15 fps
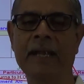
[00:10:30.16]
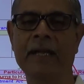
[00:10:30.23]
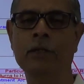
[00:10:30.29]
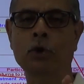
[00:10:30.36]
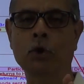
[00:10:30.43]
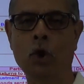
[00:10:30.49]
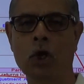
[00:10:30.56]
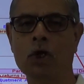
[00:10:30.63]

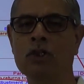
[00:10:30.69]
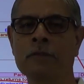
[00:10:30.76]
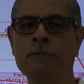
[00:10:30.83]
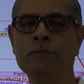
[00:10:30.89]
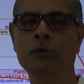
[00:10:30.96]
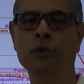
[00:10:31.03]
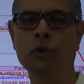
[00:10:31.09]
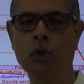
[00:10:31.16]
at cost,
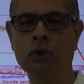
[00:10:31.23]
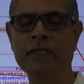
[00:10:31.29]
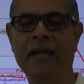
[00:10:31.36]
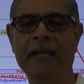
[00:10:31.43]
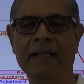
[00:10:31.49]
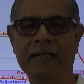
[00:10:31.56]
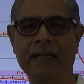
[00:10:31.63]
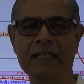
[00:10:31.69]
though the
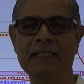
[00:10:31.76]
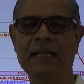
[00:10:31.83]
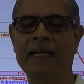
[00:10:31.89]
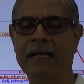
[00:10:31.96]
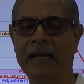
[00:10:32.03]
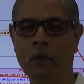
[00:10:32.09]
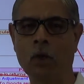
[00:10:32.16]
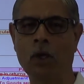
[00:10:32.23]
entries are
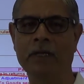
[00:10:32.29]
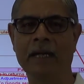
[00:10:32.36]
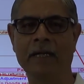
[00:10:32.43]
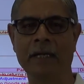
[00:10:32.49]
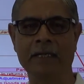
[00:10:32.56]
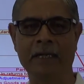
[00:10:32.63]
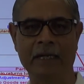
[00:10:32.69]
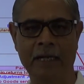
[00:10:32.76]
recorded
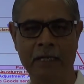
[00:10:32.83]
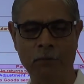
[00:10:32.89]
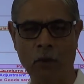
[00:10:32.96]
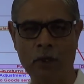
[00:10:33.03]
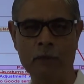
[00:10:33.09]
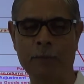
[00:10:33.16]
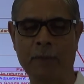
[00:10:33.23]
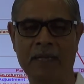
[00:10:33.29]
at an
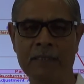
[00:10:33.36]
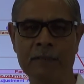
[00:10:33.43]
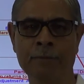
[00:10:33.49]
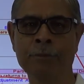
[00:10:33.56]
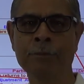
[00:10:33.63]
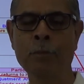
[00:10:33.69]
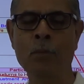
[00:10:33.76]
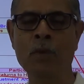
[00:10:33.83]
invoice price
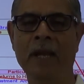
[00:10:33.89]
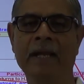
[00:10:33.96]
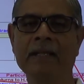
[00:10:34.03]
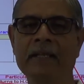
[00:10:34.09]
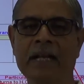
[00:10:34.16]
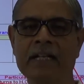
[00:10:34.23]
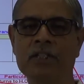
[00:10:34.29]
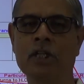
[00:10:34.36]
and
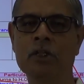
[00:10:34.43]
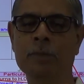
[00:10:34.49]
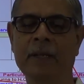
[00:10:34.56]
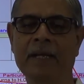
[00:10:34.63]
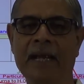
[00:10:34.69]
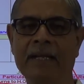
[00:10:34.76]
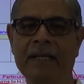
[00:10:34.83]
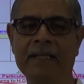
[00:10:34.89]
the
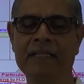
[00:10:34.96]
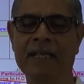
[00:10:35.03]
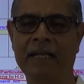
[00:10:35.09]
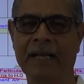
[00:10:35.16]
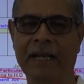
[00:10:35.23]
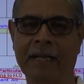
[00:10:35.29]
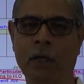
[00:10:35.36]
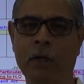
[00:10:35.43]
adjustment entries are
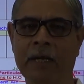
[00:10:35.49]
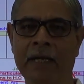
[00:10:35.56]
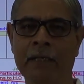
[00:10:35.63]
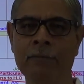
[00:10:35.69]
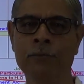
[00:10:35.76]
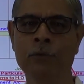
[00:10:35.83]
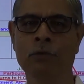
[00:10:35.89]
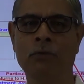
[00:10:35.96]
recorded
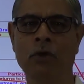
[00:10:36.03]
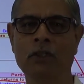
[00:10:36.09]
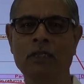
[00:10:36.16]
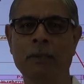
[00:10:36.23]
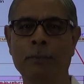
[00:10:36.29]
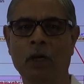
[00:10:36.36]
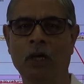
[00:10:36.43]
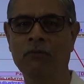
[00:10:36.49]
for
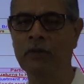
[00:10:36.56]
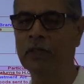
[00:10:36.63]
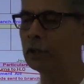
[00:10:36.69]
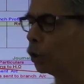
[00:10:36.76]
the profit